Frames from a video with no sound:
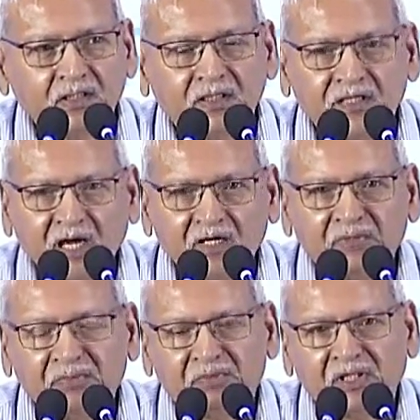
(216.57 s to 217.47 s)
Young
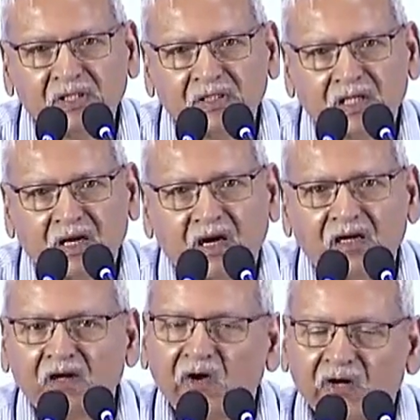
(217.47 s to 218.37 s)
people are
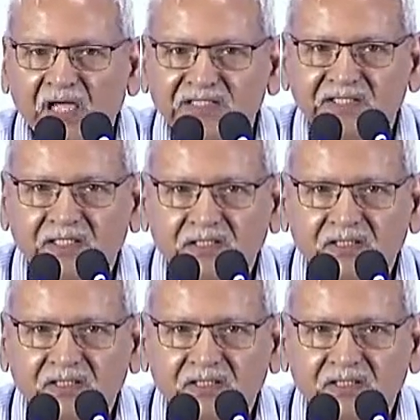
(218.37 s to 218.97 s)
our asset.